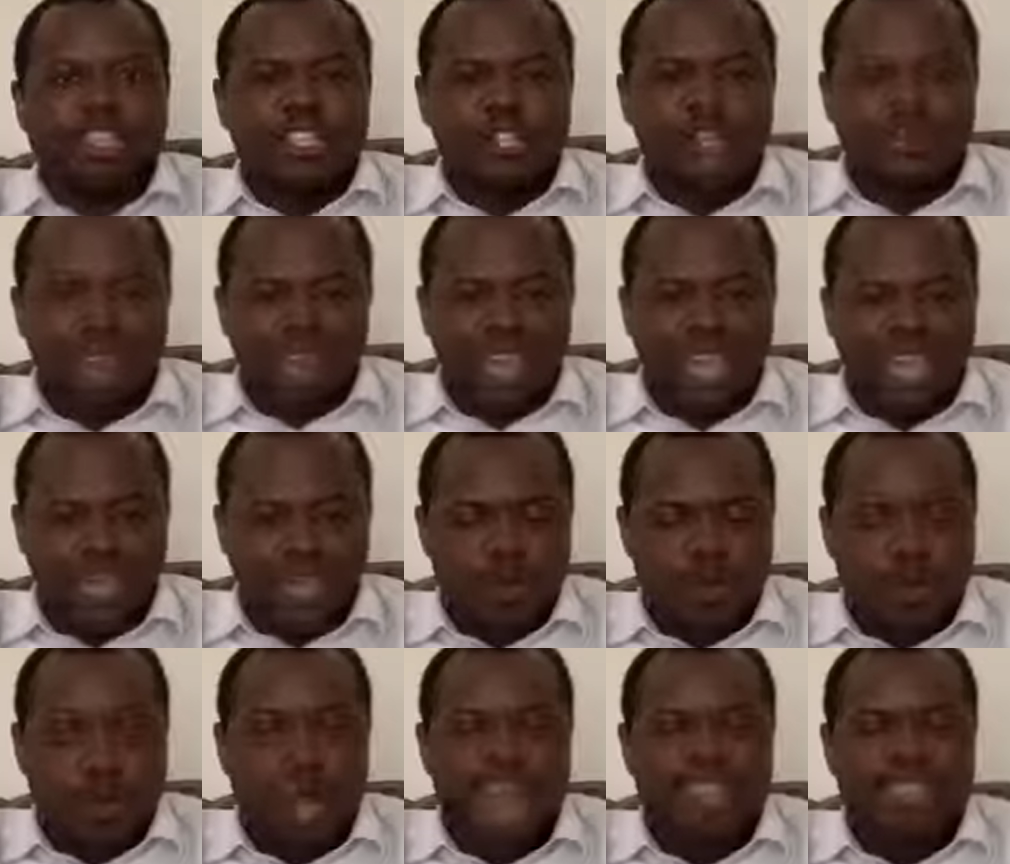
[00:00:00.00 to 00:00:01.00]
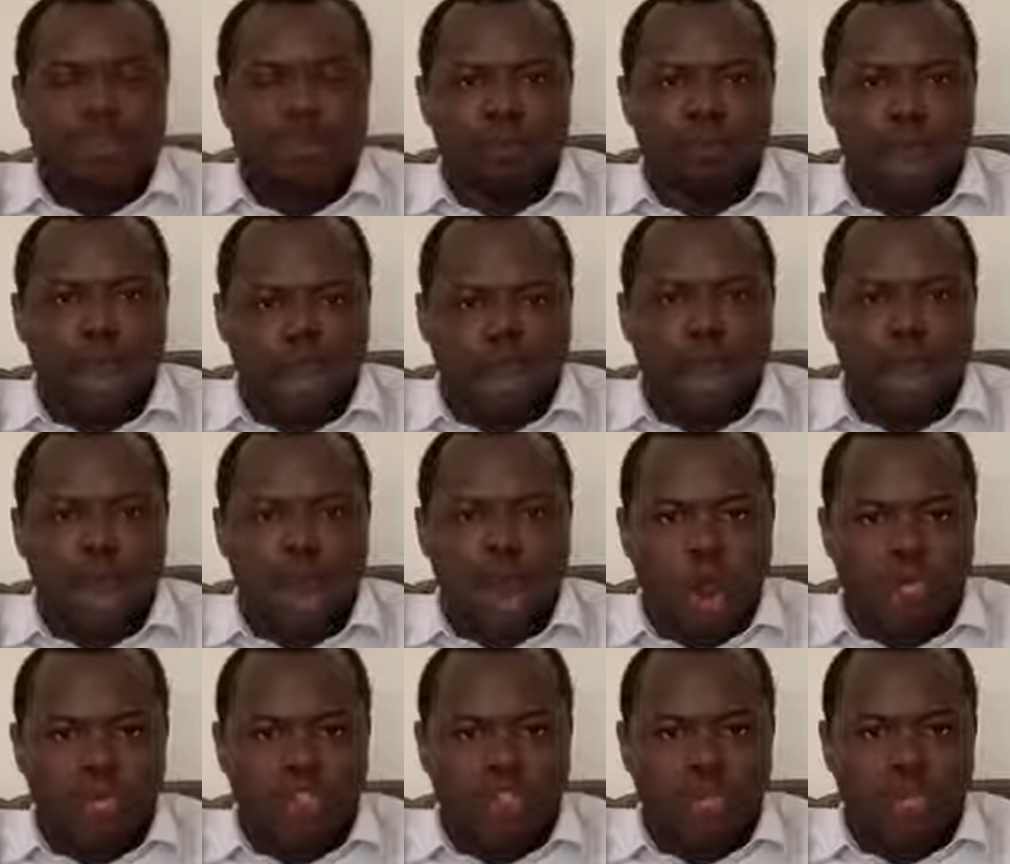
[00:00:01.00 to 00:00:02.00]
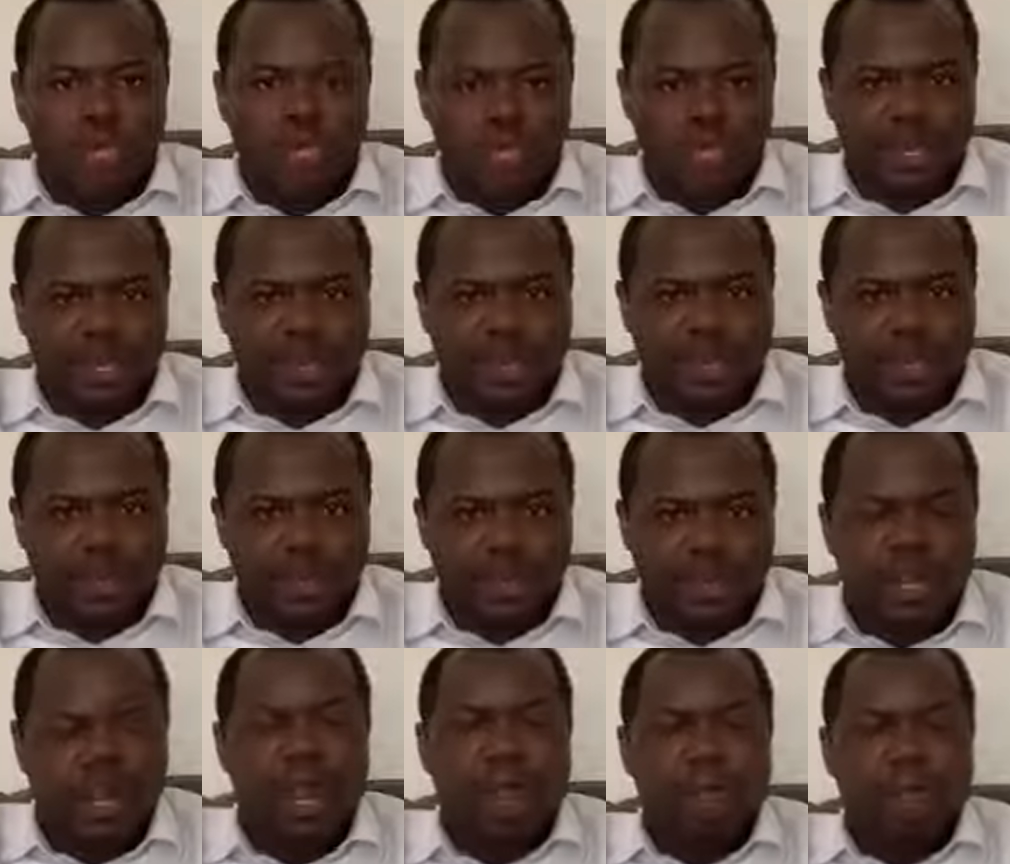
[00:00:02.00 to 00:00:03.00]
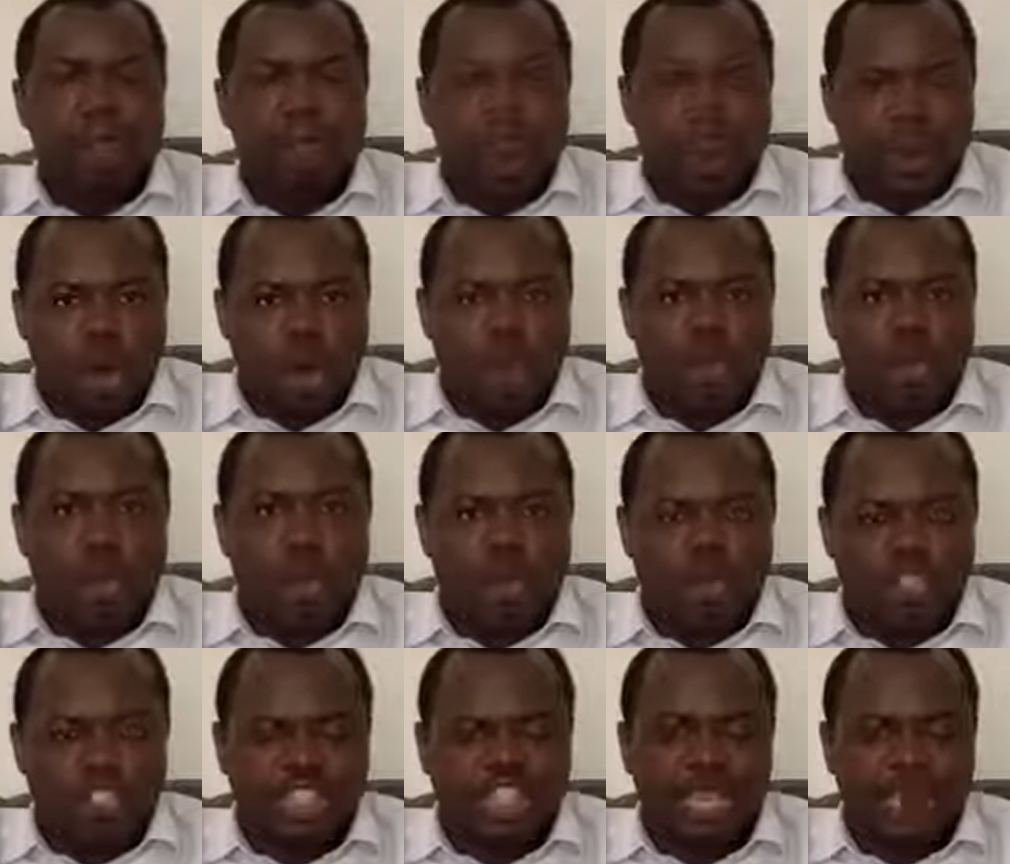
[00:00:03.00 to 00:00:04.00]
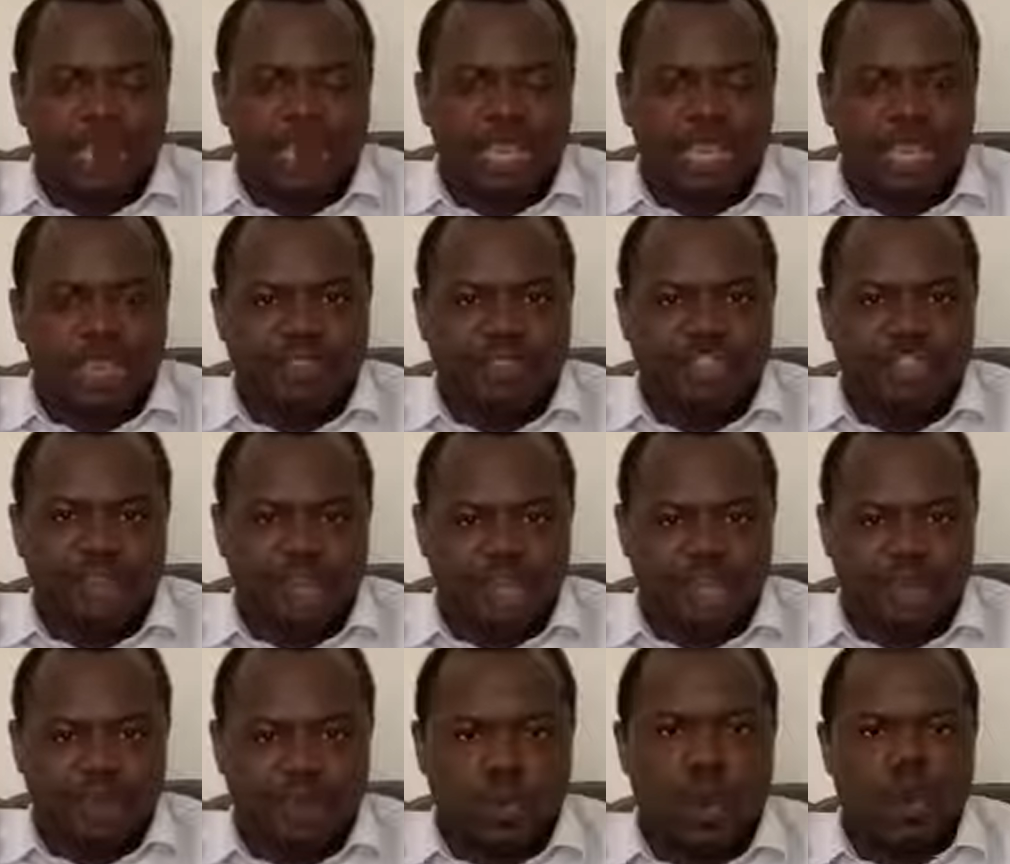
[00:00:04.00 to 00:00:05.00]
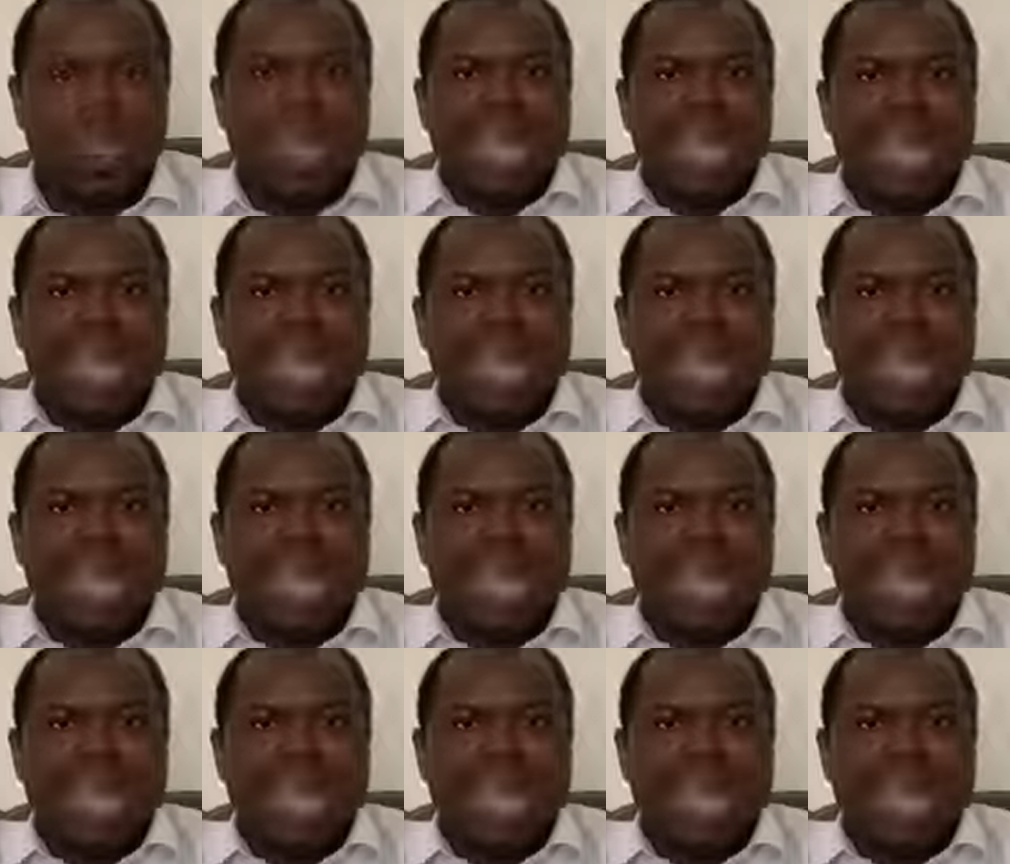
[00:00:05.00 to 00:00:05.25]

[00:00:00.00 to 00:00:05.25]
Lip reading: To he who has more guns on the ground, more guns shall be given to you.